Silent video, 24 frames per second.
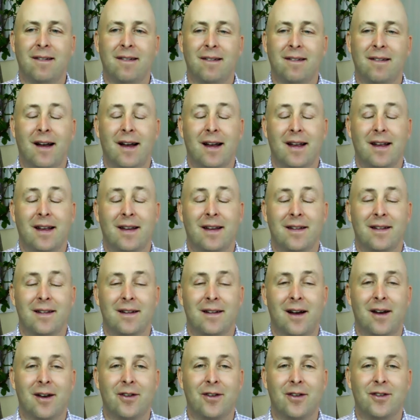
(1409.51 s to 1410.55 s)
I can
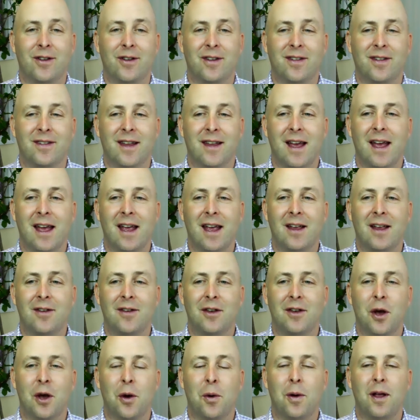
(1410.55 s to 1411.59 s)
honestly say,
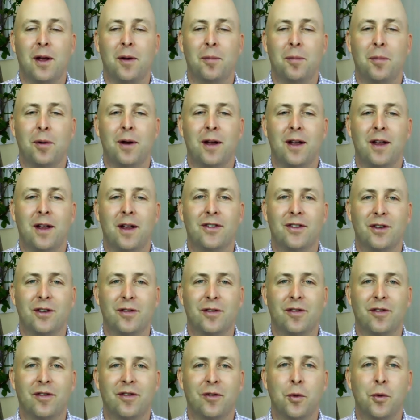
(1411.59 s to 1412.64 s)
knowing a place
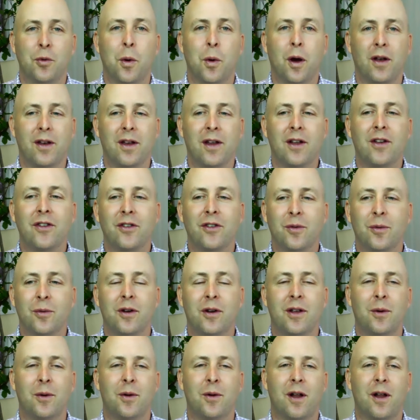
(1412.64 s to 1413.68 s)
of oneness where
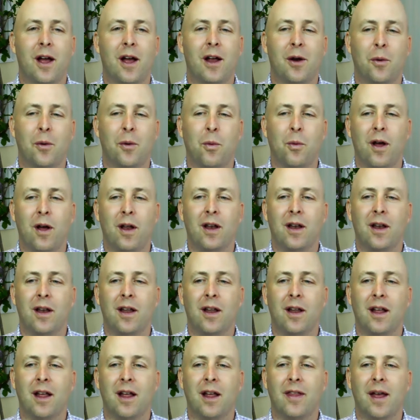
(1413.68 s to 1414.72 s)
you and I are one,
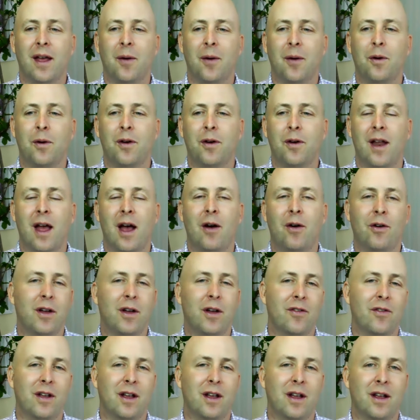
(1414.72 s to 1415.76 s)
and that we're now
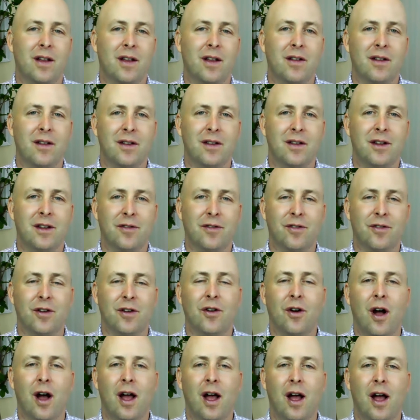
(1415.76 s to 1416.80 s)
living different
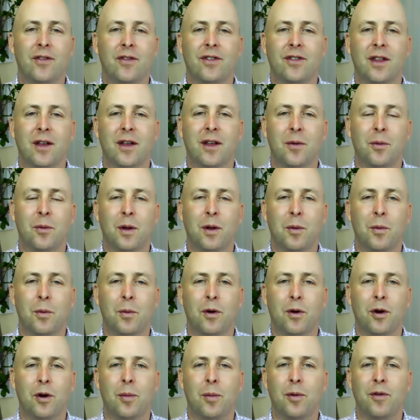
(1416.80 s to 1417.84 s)
lives than we
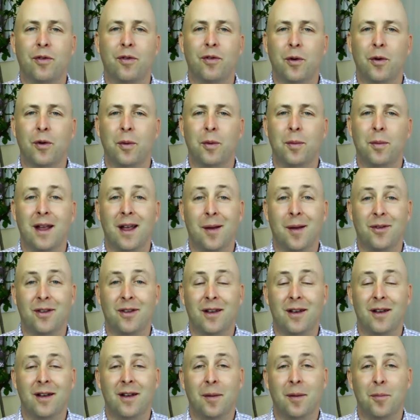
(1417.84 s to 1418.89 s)
were before we became
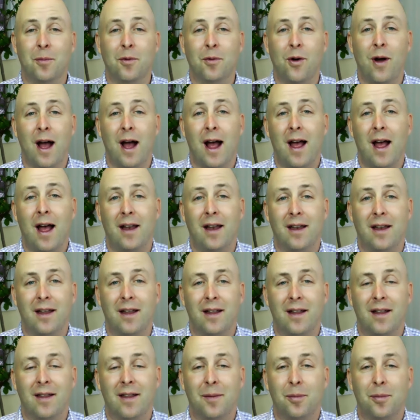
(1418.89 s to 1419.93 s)
sick, I'm glad
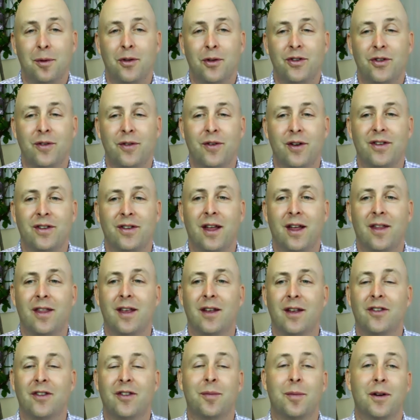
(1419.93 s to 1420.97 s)
that both of us had the
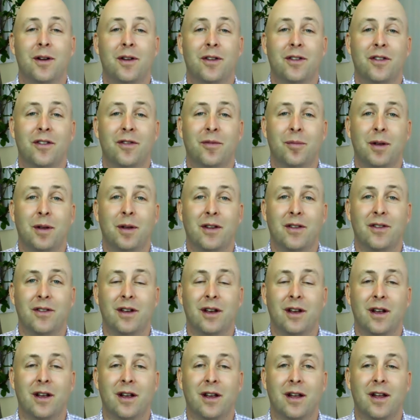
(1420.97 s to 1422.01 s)
experience of being
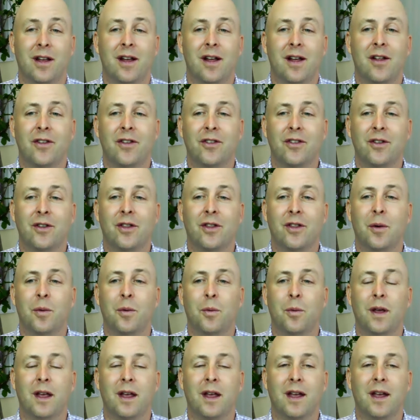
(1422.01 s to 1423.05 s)
sick so that
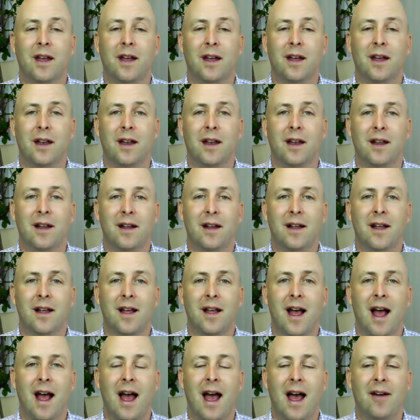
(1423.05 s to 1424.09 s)
we can
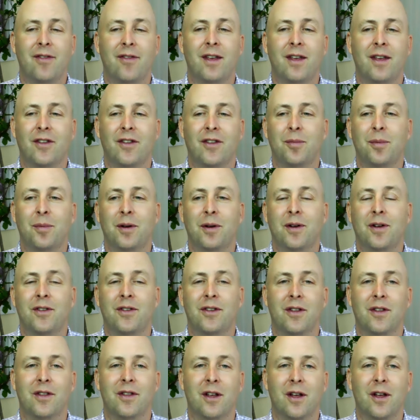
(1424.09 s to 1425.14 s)
have the experience
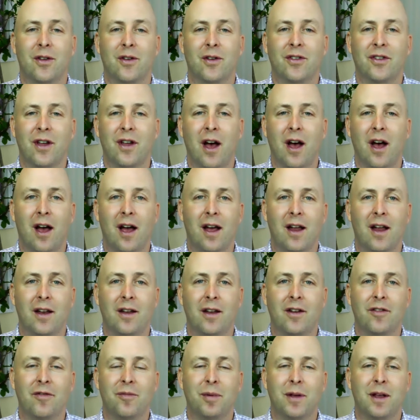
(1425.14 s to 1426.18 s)
on the other side
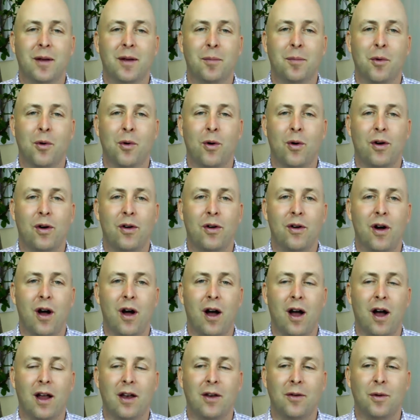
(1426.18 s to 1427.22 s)
of being more
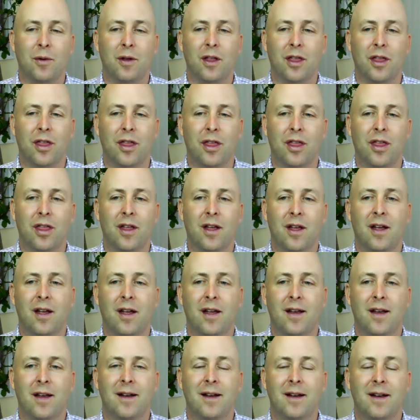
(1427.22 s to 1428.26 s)
aligned with
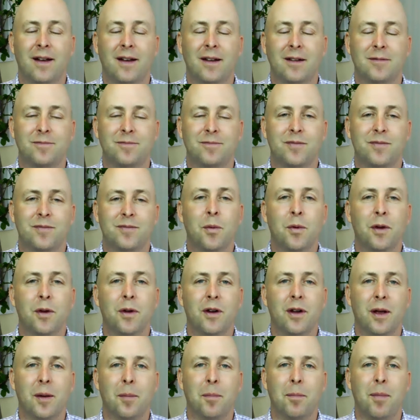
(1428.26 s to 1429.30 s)

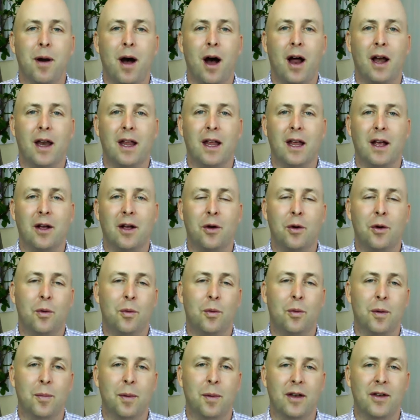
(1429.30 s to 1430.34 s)
really embodying who
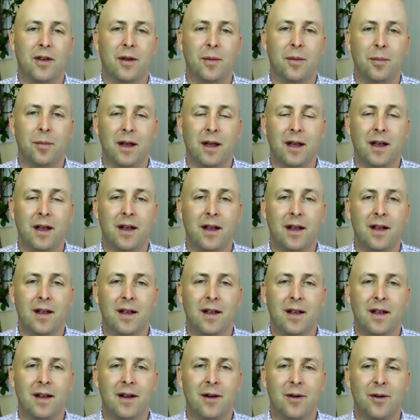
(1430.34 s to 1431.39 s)
we're meant to be
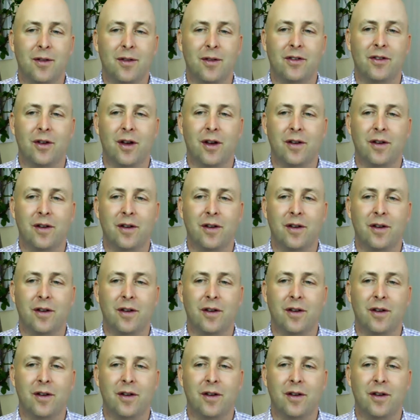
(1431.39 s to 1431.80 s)
here in this.